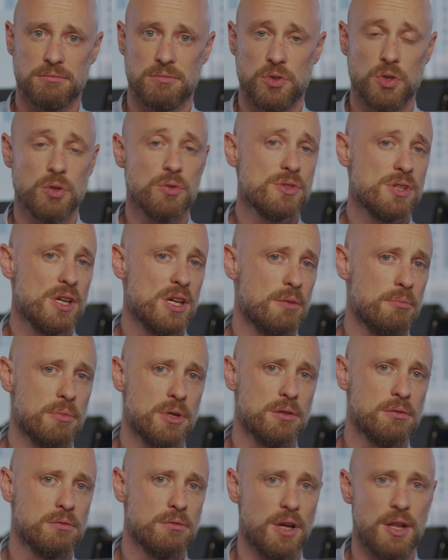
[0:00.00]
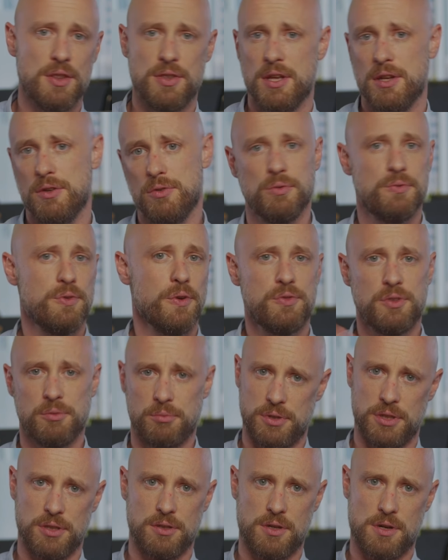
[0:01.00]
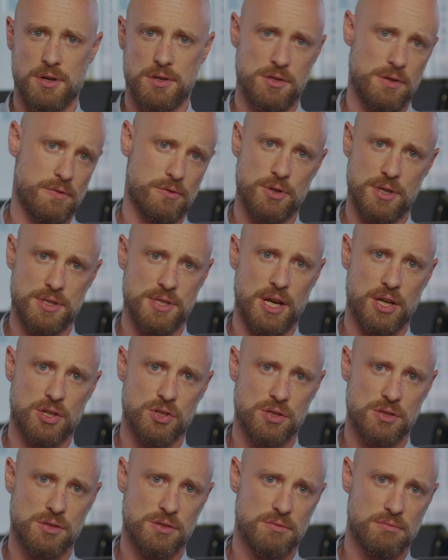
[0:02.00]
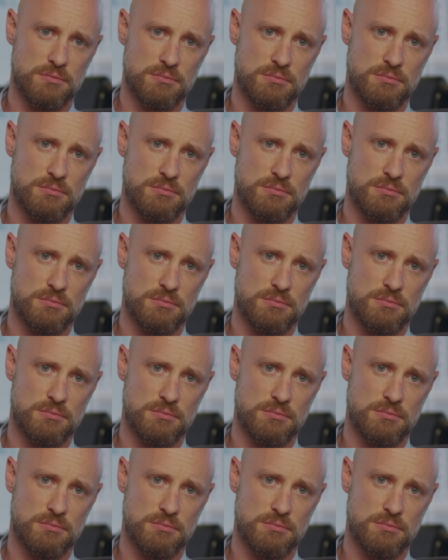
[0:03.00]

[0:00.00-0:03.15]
Don't say $1 million and then do $50 million of transactions.